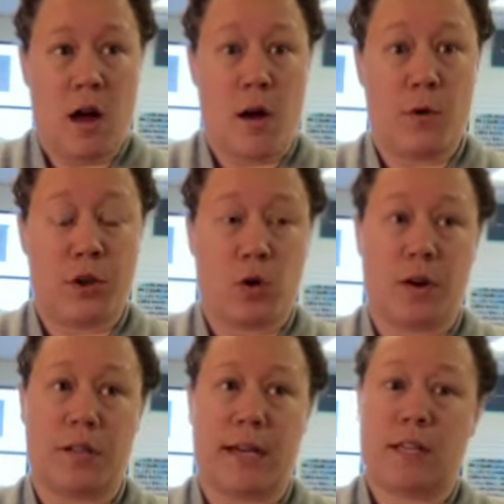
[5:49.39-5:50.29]
with your
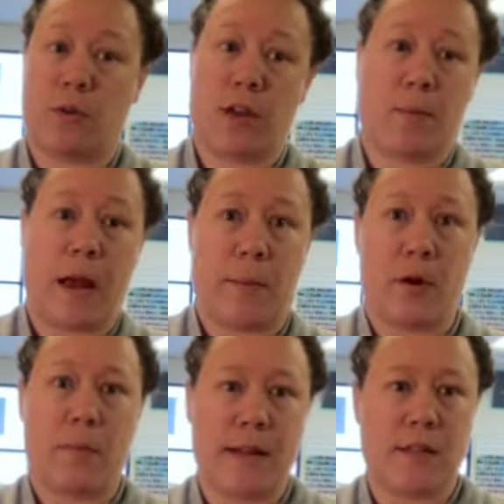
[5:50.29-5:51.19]
quilting, so either paper
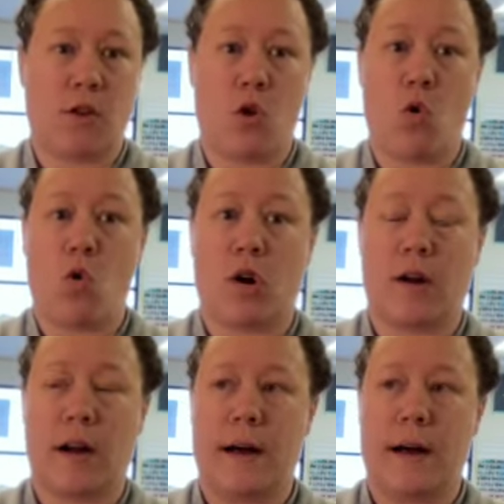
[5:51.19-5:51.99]
and pencil, or